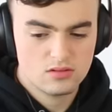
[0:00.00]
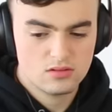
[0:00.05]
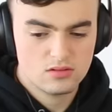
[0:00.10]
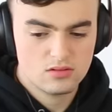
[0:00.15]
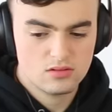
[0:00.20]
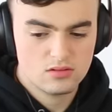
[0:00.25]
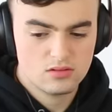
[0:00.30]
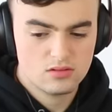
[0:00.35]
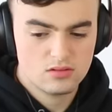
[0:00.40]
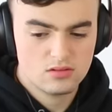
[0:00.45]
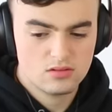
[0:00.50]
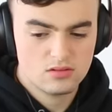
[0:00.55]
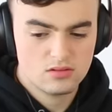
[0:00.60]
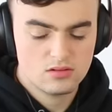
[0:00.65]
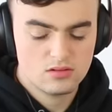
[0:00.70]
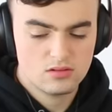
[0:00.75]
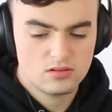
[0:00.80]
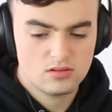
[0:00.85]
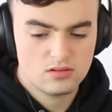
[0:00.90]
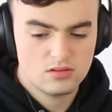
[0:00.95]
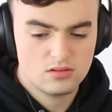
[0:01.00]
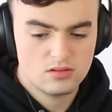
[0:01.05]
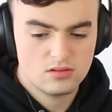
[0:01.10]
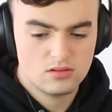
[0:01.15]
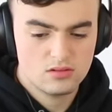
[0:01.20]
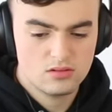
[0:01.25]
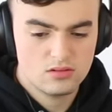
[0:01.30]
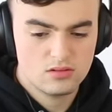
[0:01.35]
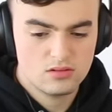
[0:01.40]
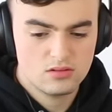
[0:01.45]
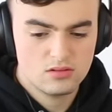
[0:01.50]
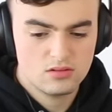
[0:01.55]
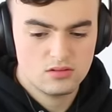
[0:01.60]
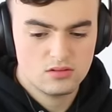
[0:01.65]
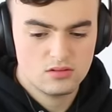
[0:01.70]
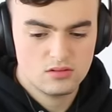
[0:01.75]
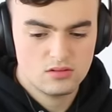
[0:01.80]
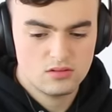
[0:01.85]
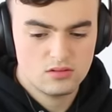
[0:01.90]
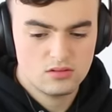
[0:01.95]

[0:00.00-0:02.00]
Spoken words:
(silent)